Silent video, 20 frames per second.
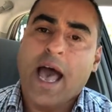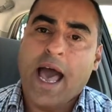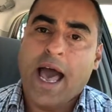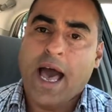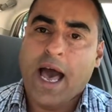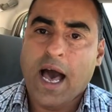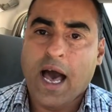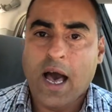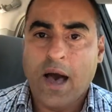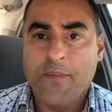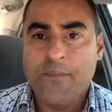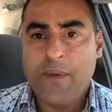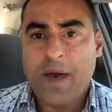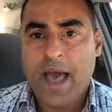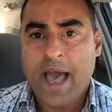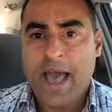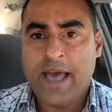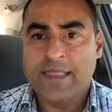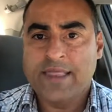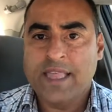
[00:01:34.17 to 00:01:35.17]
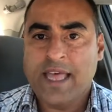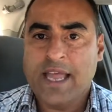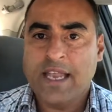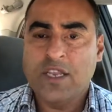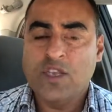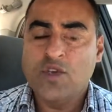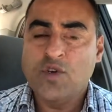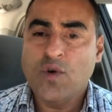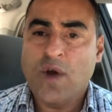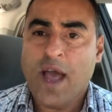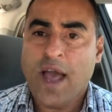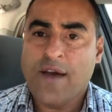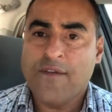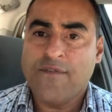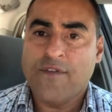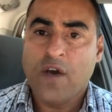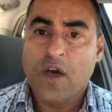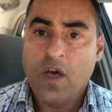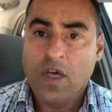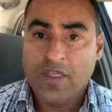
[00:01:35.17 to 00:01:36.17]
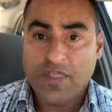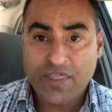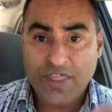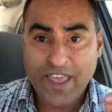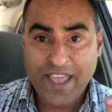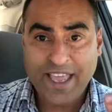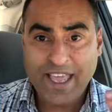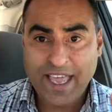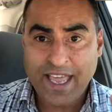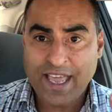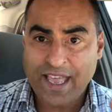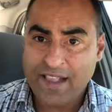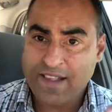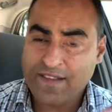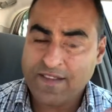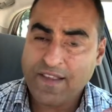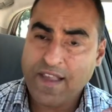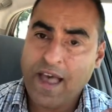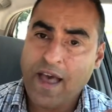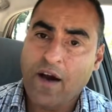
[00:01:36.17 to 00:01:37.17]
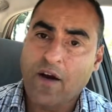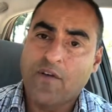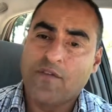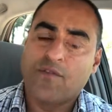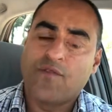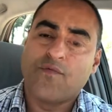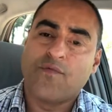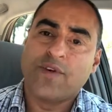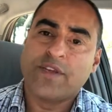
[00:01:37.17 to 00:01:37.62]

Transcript: And then you have thinking itself,